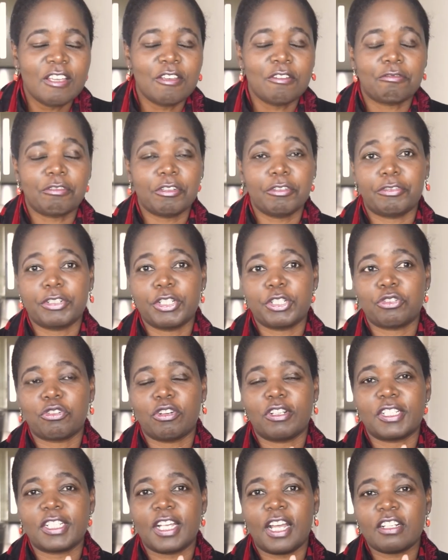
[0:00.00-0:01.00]
feel free to
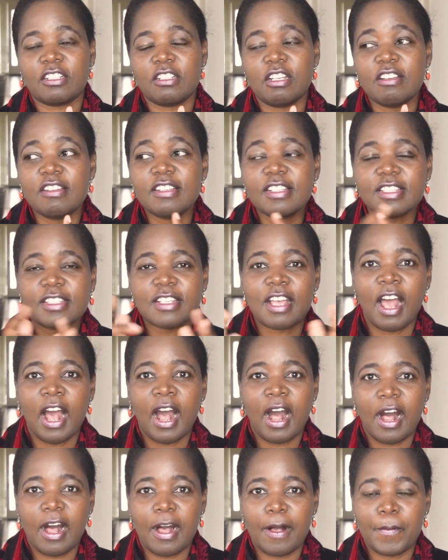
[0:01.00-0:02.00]
contact us
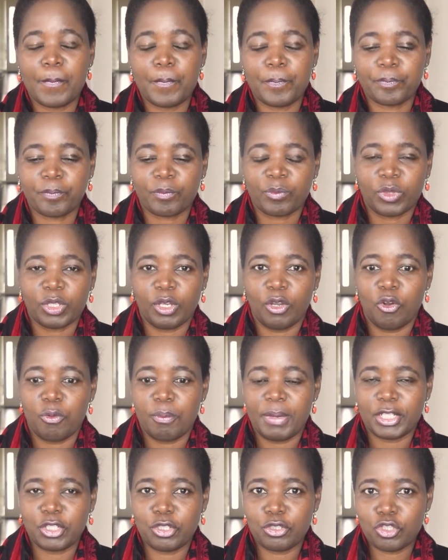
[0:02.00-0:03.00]
on
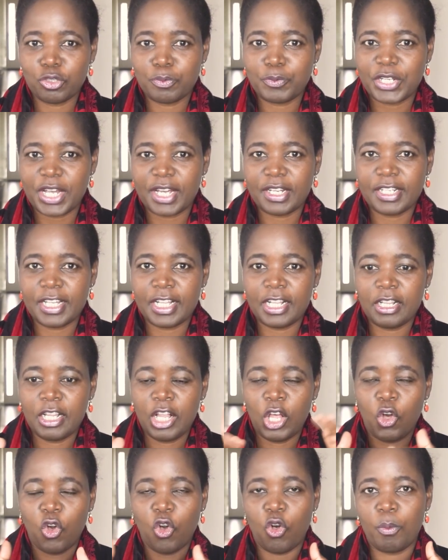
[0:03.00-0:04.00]
my YouTube channel.
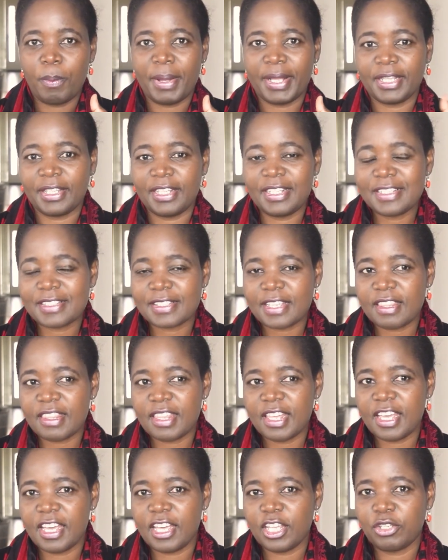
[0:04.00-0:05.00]
All my links are
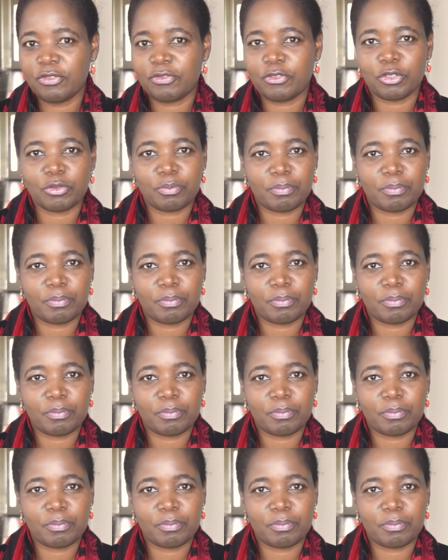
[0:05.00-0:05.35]
there. You've got